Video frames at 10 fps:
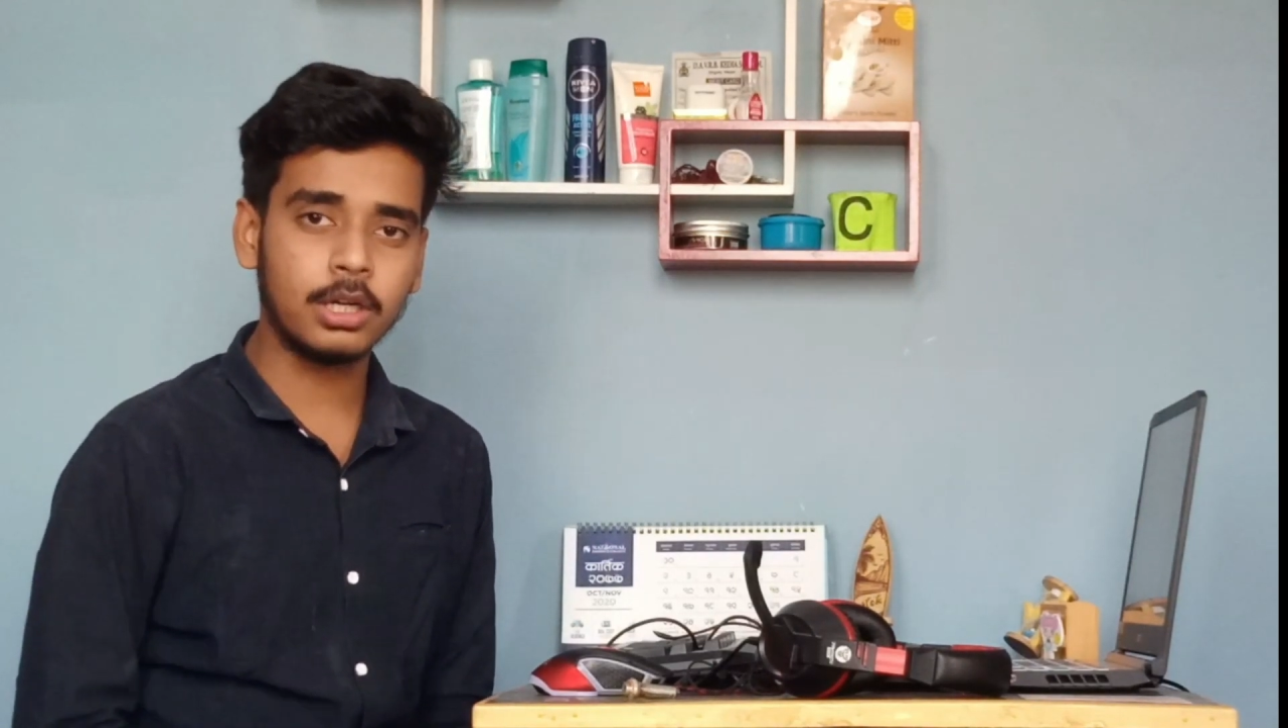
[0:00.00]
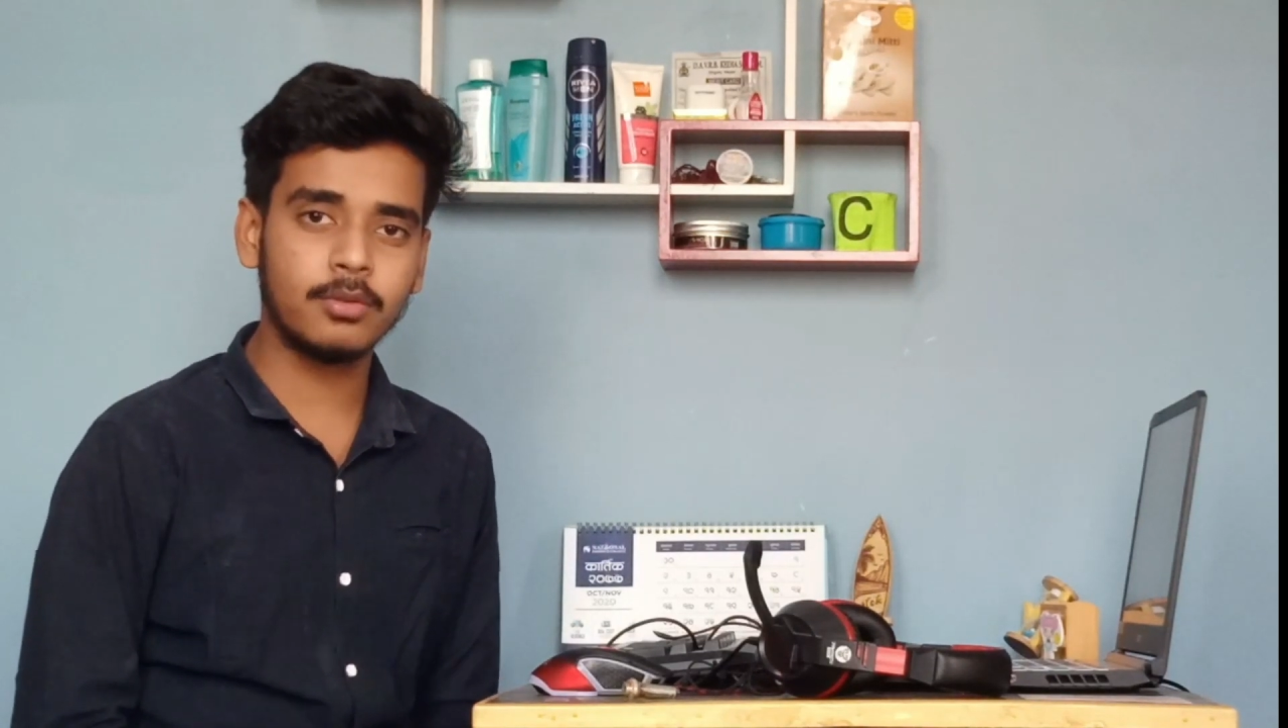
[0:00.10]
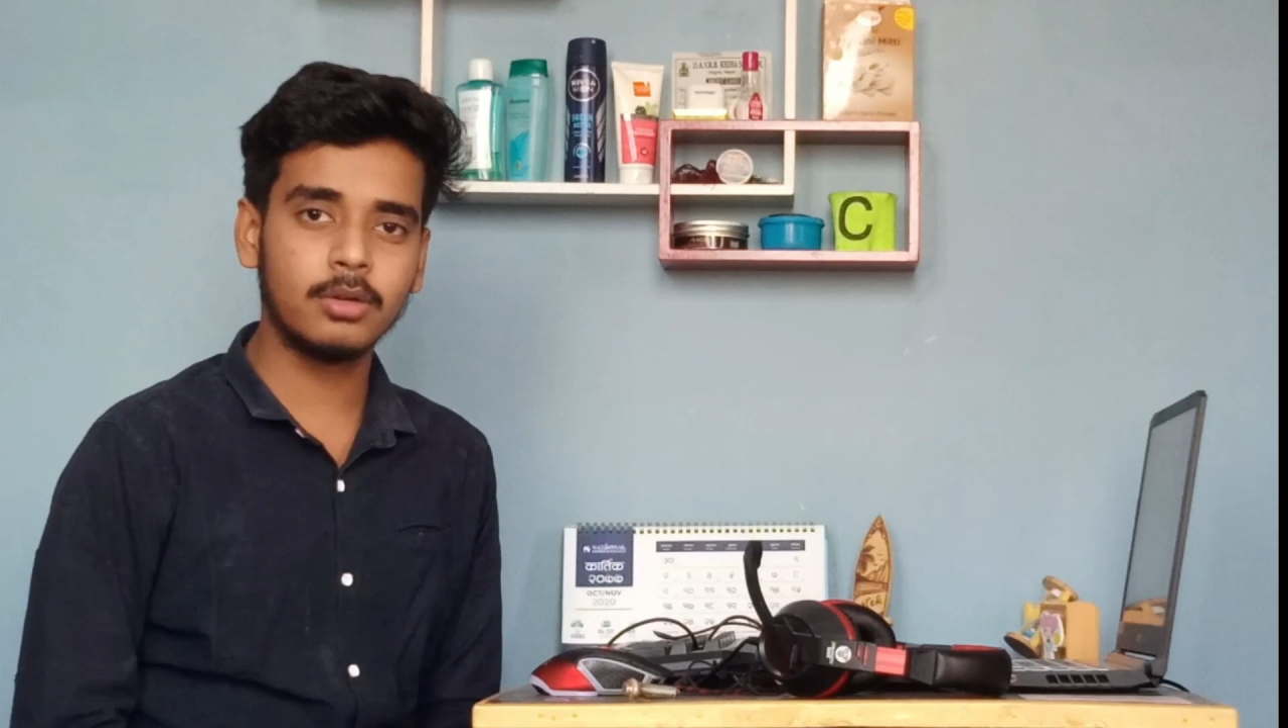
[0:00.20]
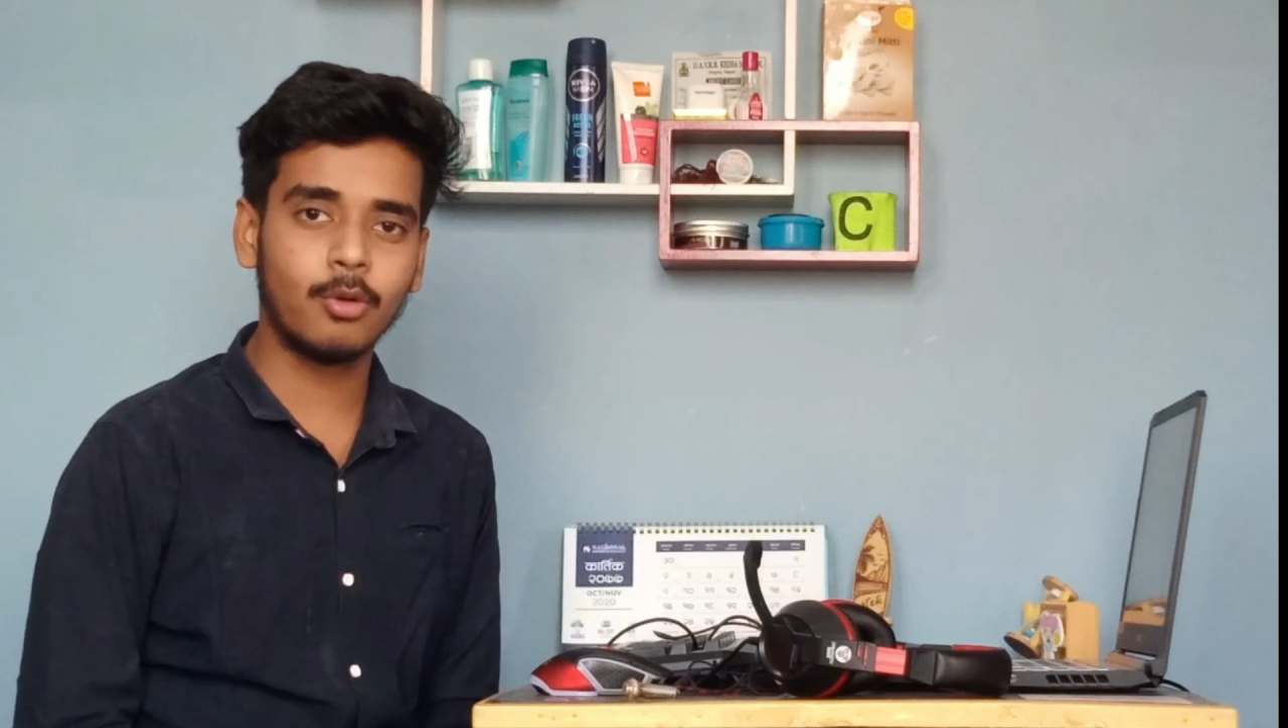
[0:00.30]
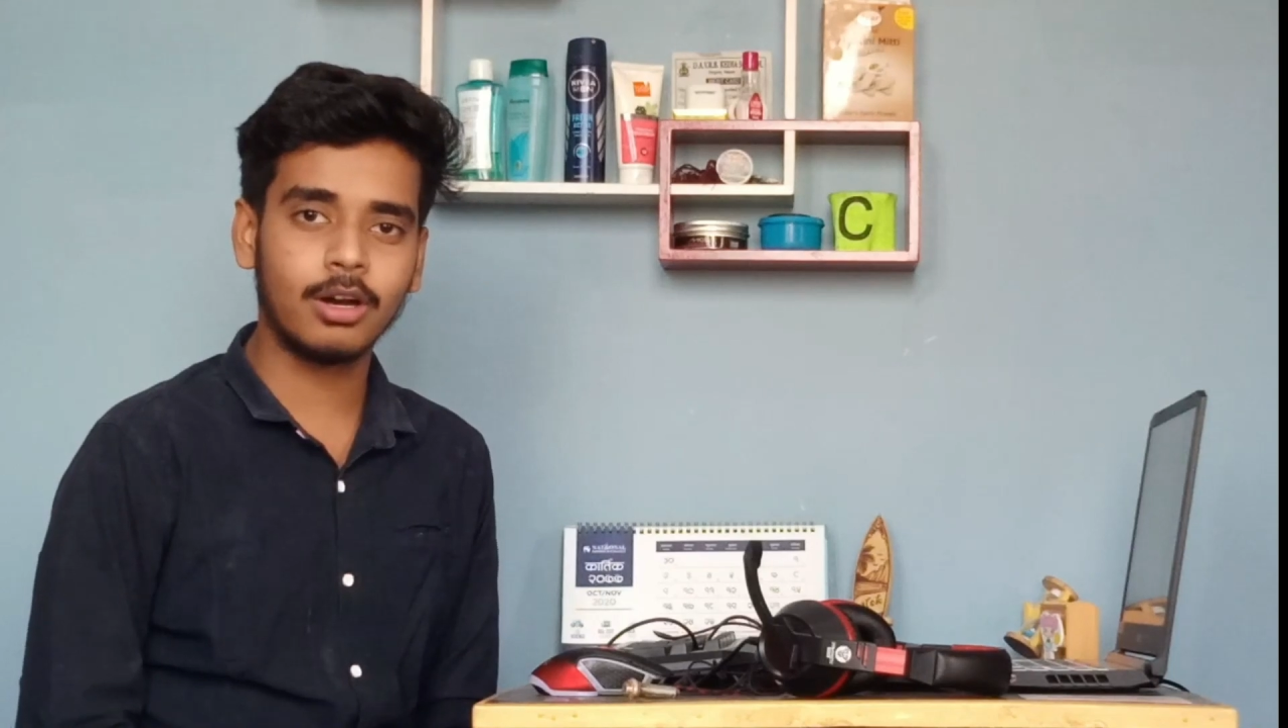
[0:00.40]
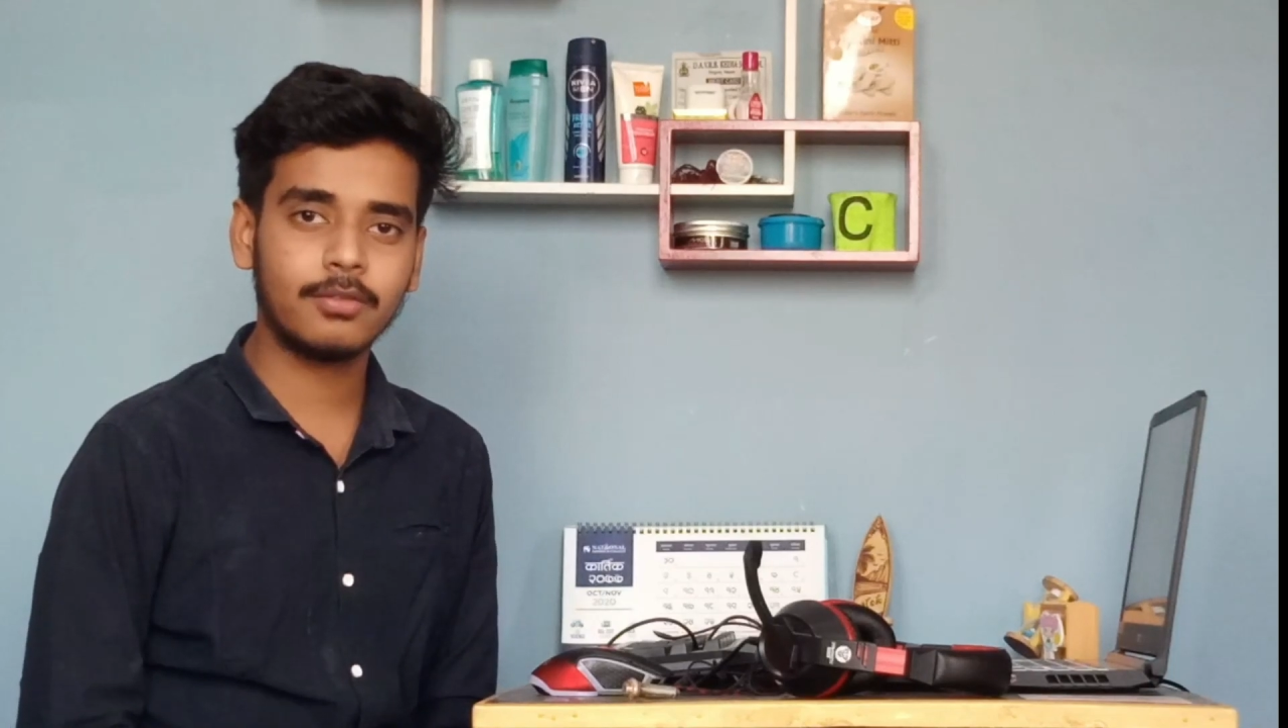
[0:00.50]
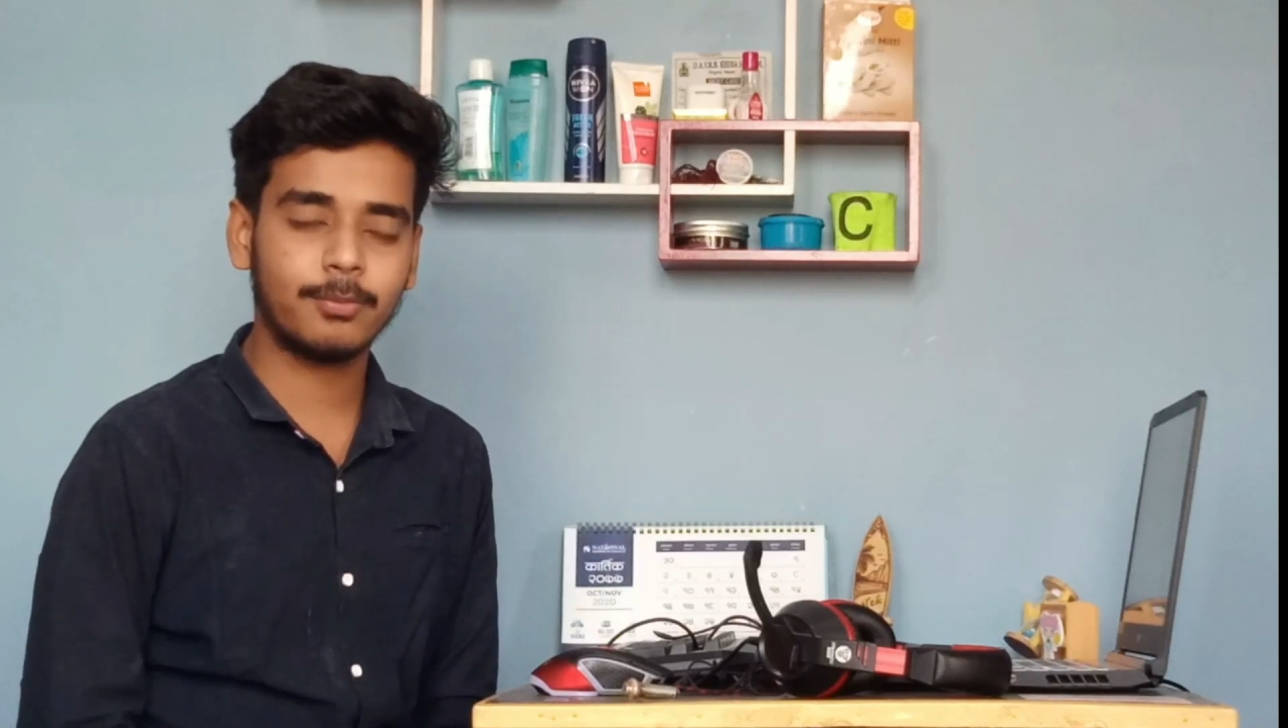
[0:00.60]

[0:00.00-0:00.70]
will